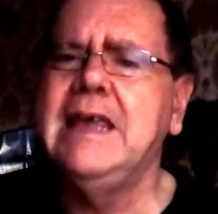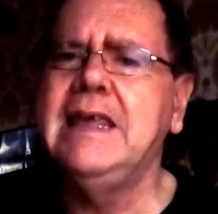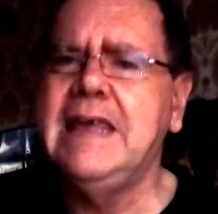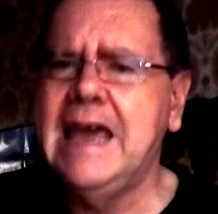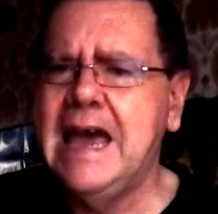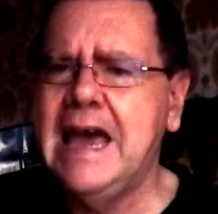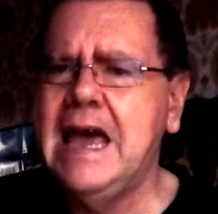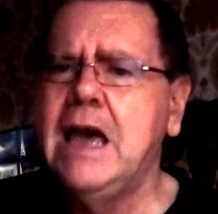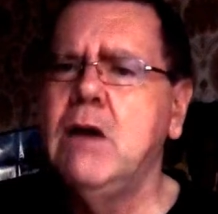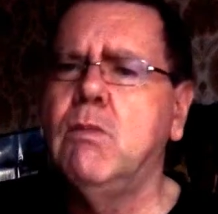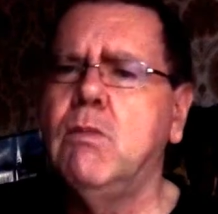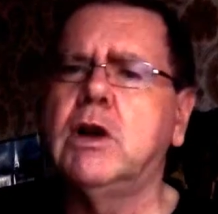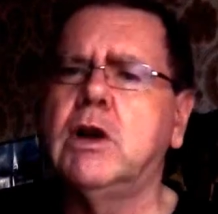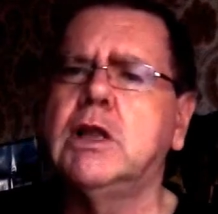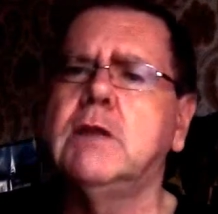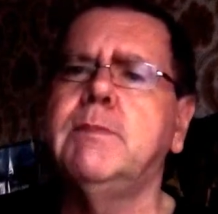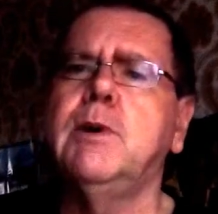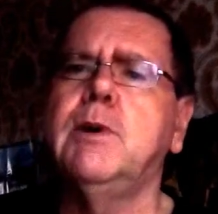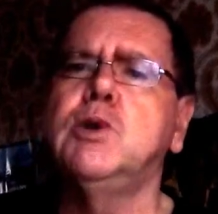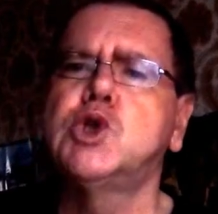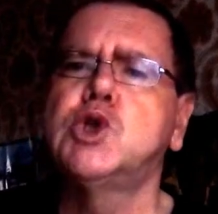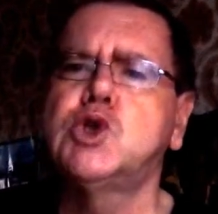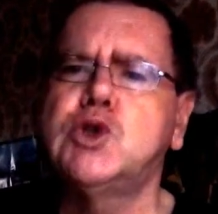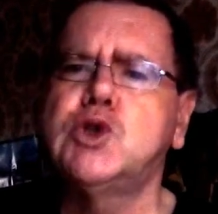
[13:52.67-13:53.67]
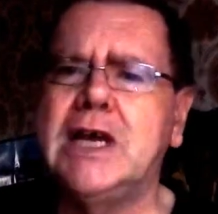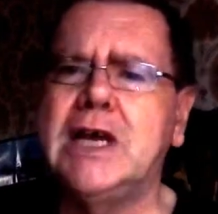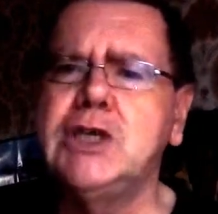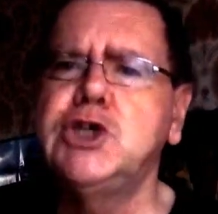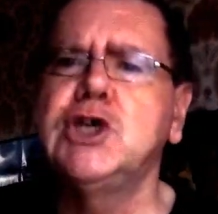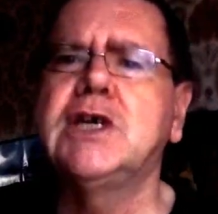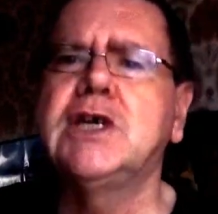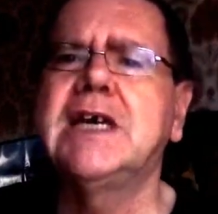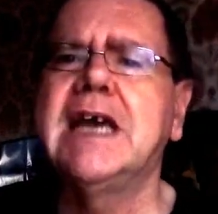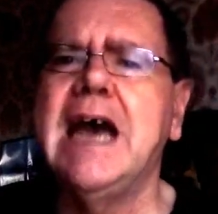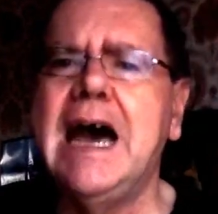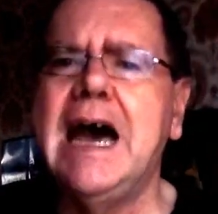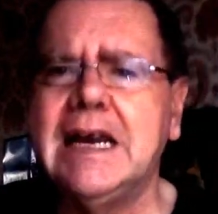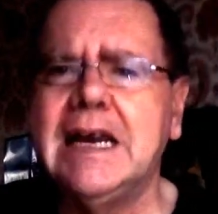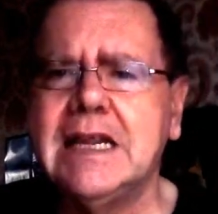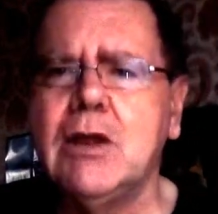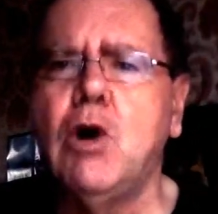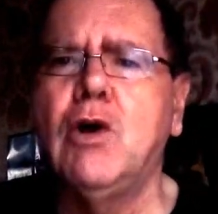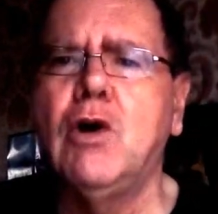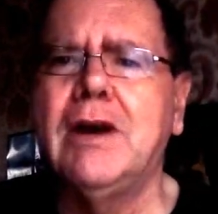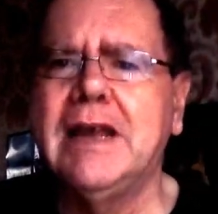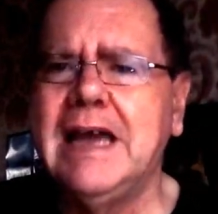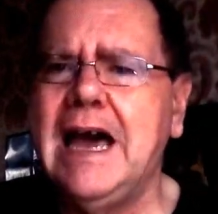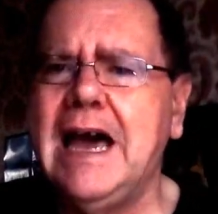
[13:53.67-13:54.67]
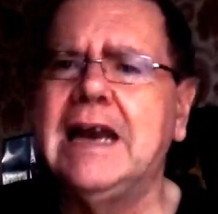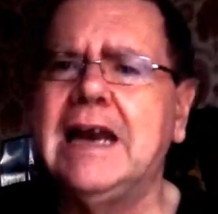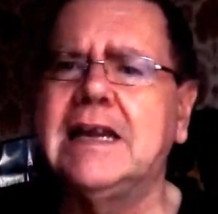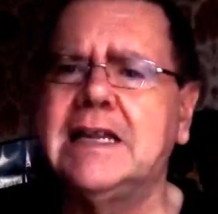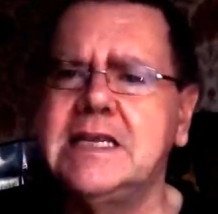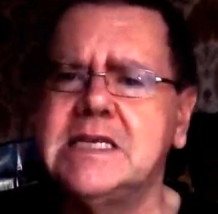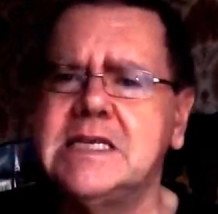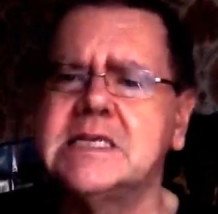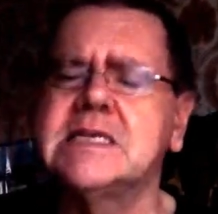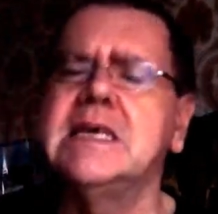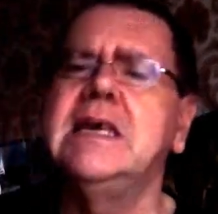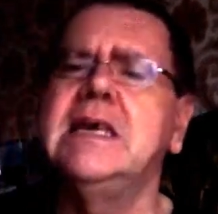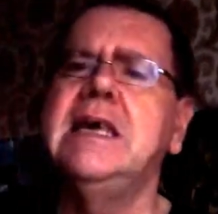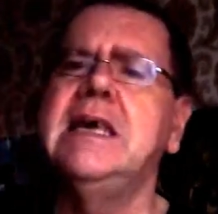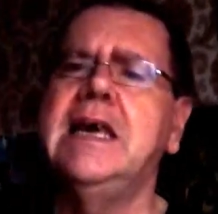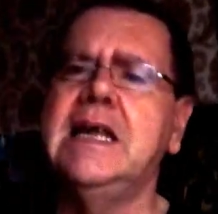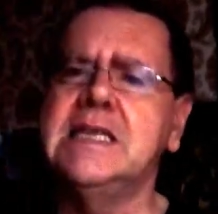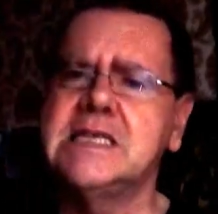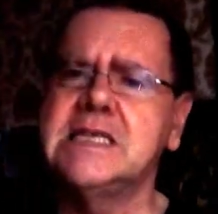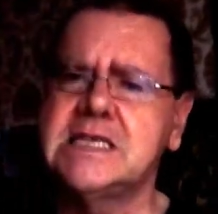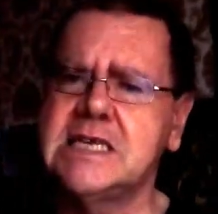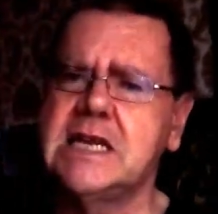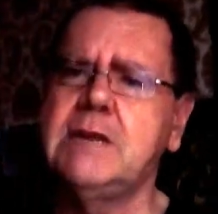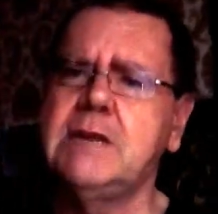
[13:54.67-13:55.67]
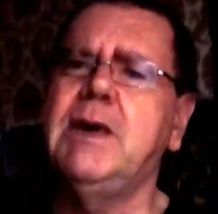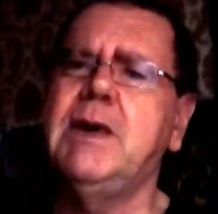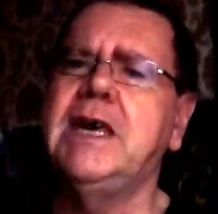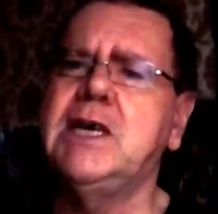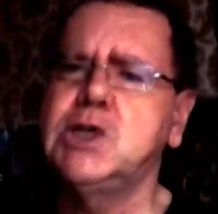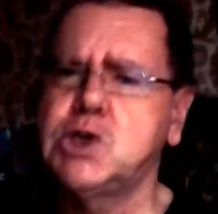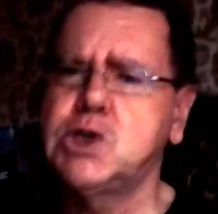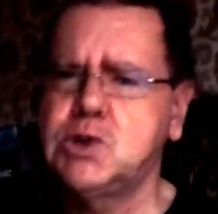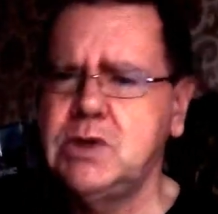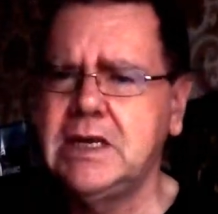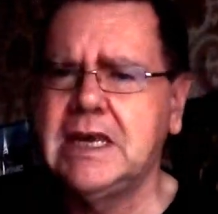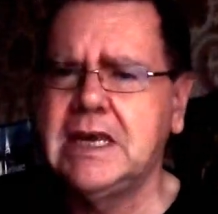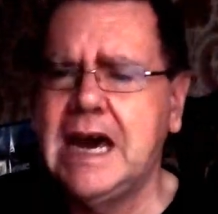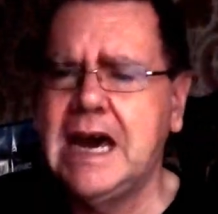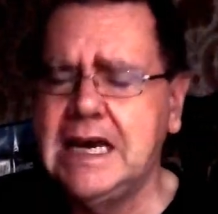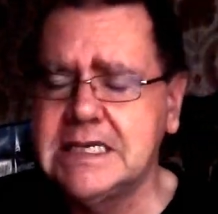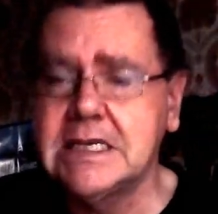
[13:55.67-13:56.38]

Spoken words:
One of the most tragic horror characters in cinema history, guys.